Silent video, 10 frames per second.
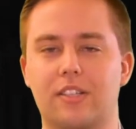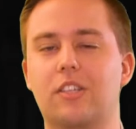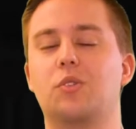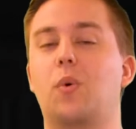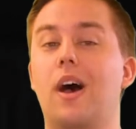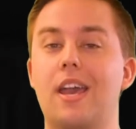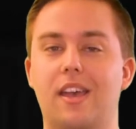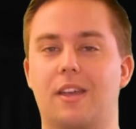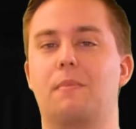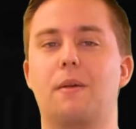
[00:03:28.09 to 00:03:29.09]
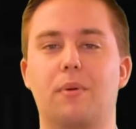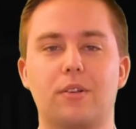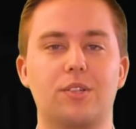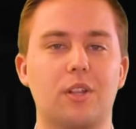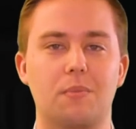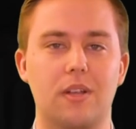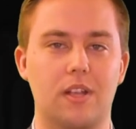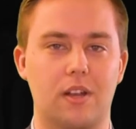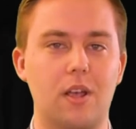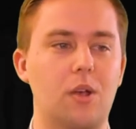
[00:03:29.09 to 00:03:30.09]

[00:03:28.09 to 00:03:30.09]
This is why, in my personal opinion,